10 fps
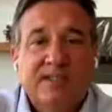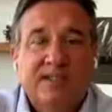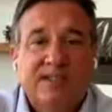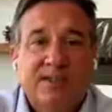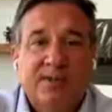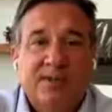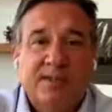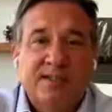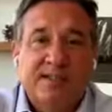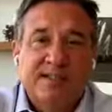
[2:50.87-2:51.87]
So
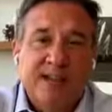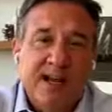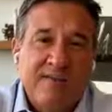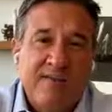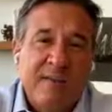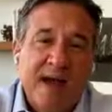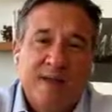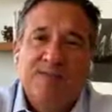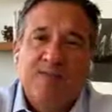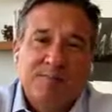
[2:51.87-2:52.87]
this kind of
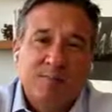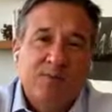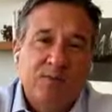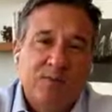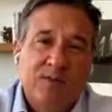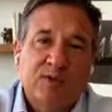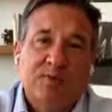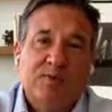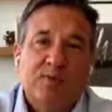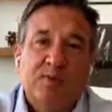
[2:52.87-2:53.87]
mashup, if you will,
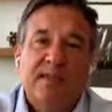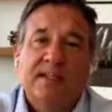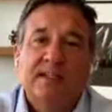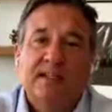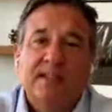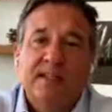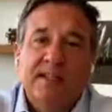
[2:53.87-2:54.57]
between